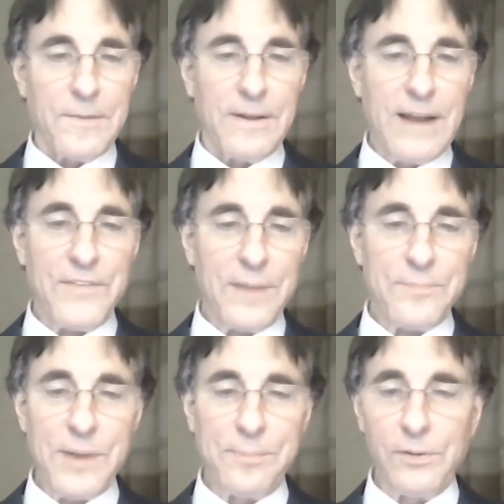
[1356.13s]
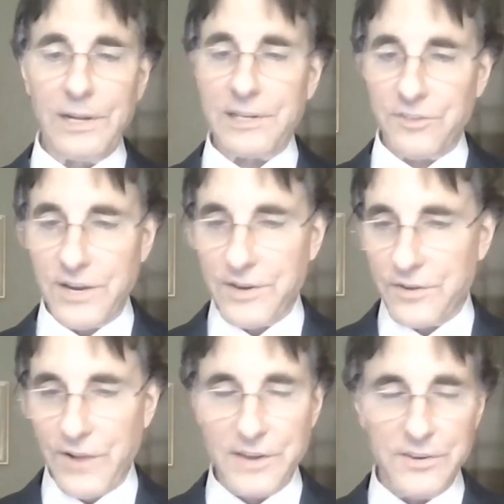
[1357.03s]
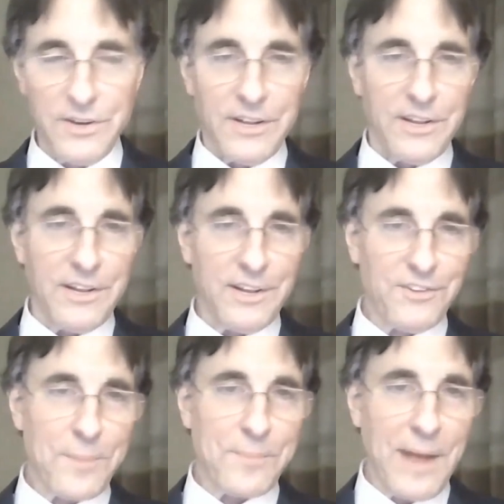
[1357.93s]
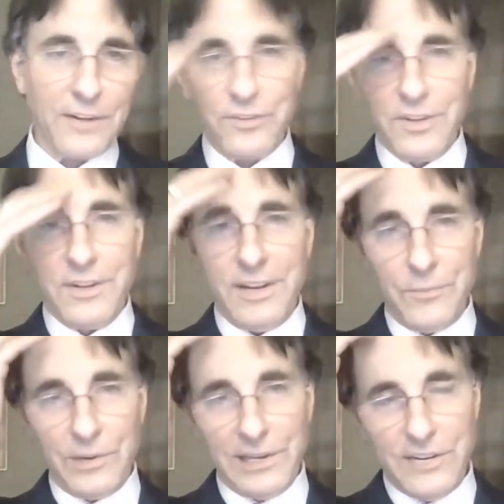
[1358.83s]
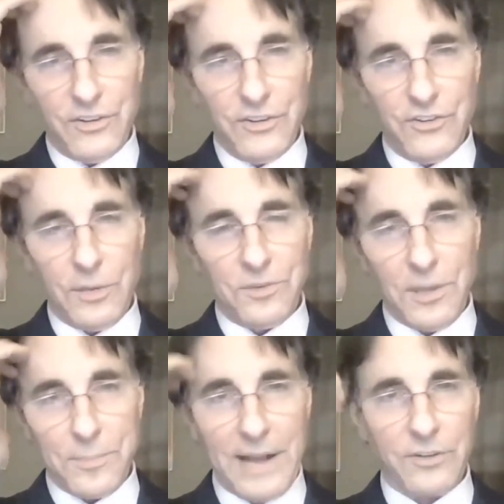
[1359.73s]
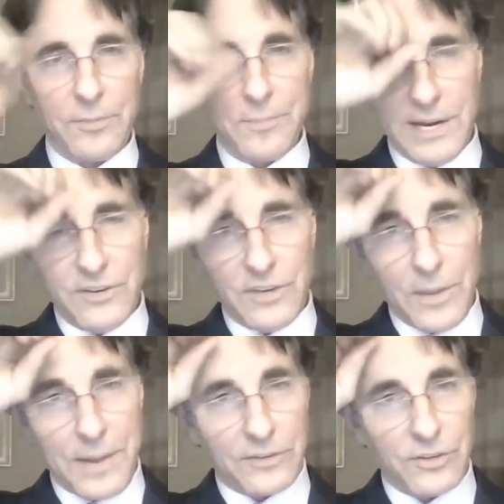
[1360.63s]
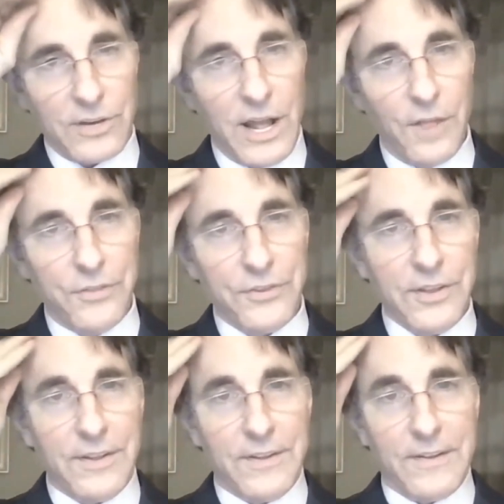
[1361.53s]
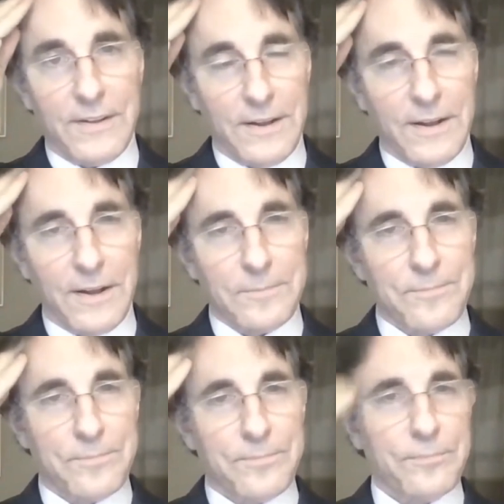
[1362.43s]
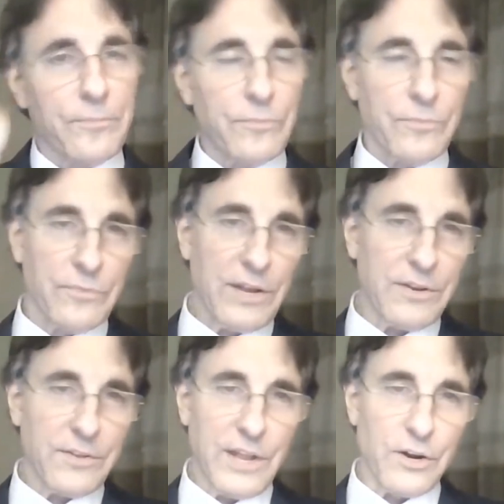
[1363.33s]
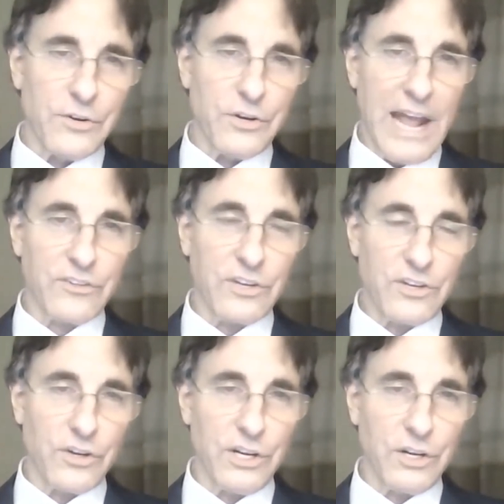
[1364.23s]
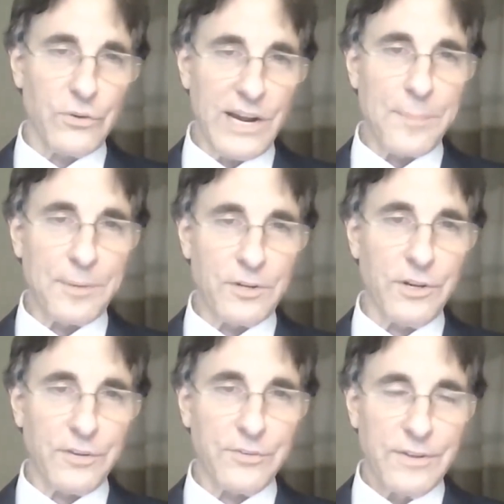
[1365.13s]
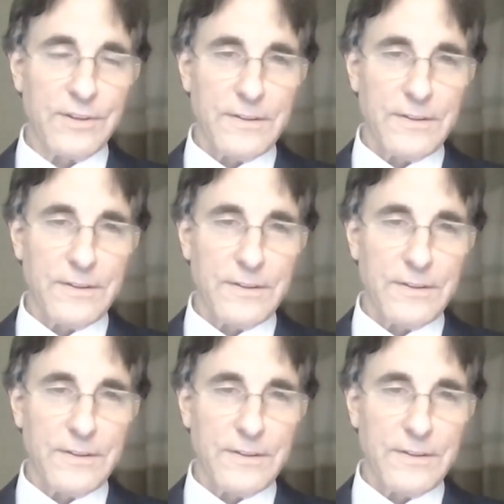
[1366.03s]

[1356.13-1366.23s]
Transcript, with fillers: And I've had people, like I said, who've had uh, setbacks in relationships, setbacks in money, setbacks in health, um, that, that are actually turned into great opportunities